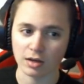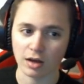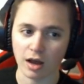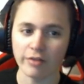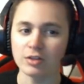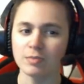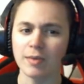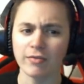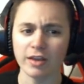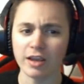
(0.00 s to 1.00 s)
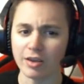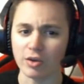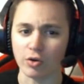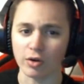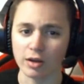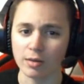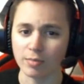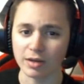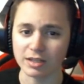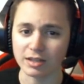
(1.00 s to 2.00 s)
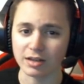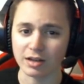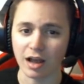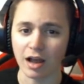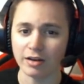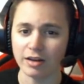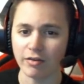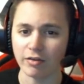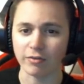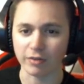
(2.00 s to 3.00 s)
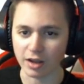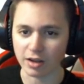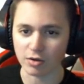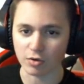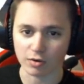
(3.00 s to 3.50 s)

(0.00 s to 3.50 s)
Others may forget you, but I'll never forget you.